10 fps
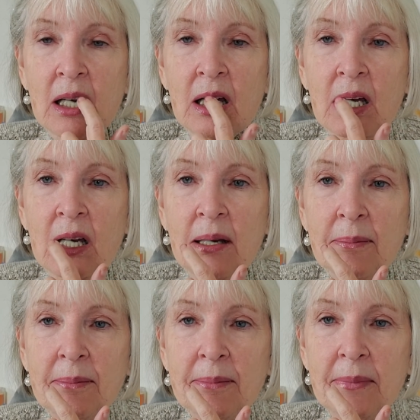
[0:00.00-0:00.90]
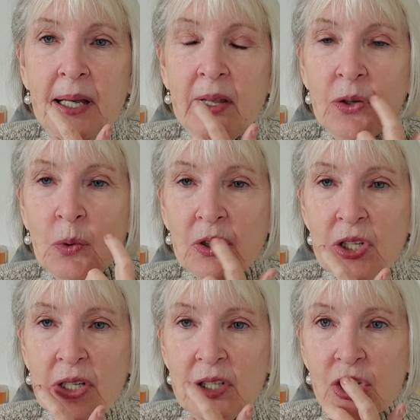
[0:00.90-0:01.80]
I had the work
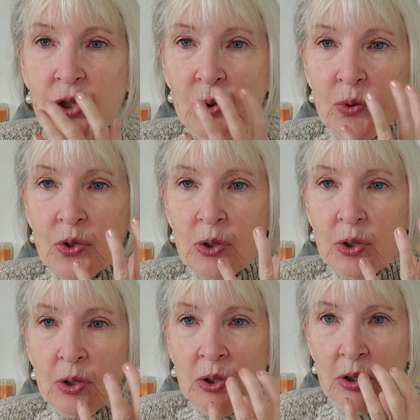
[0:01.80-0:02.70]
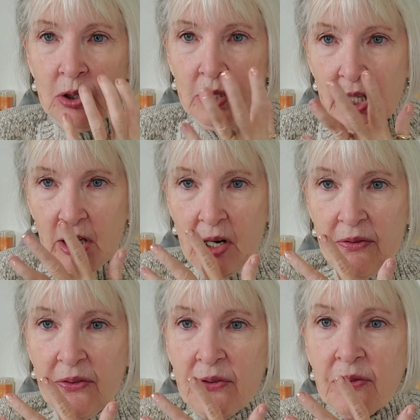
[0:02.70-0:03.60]
done to take
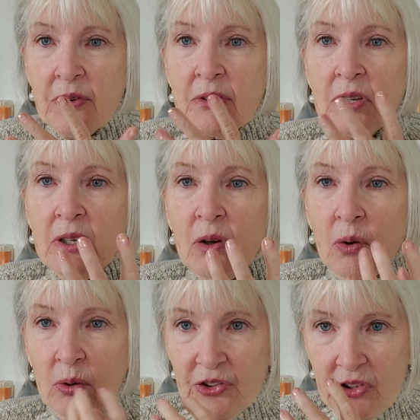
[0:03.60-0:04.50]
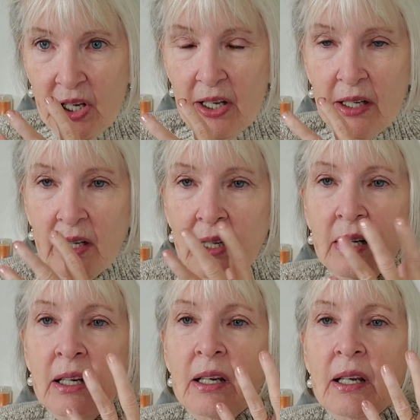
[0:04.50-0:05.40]
off the old set
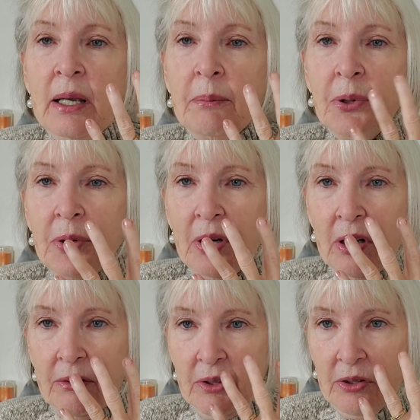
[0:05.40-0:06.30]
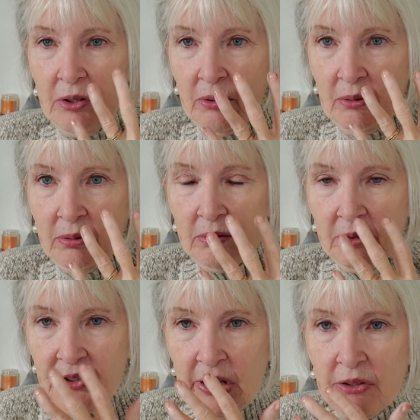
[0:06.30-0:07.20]
and put on the new
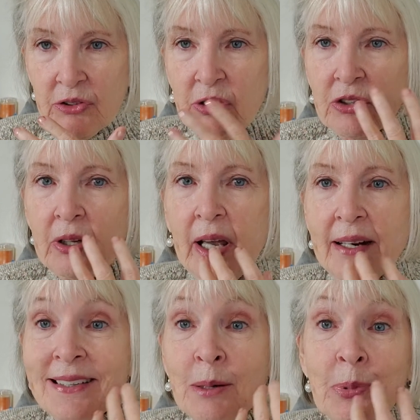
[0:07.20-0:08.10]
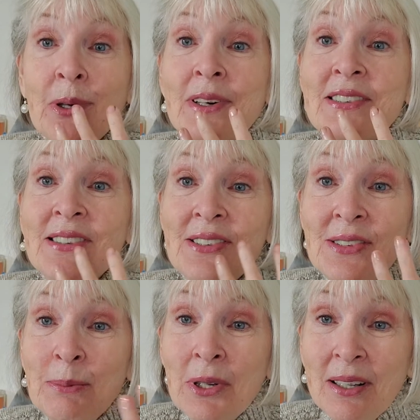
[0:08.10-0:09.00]
set. And so I had temporary since
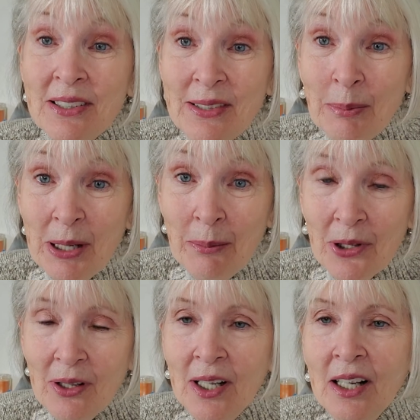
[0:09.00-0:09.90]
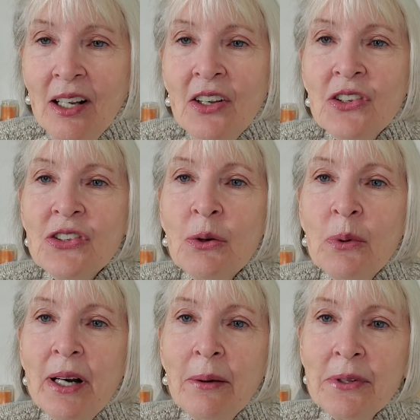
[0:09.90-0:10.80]
the middle of September. So
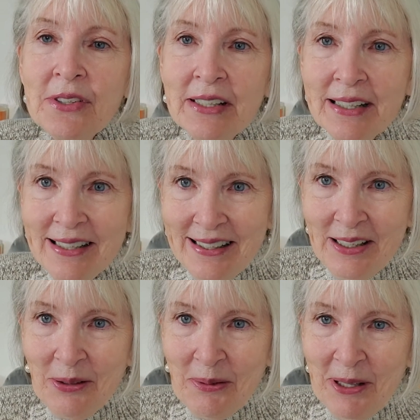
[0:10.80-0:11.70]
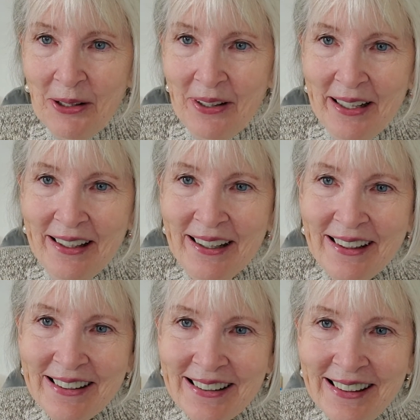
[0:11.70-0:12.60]
when I was in DC with my grandkids,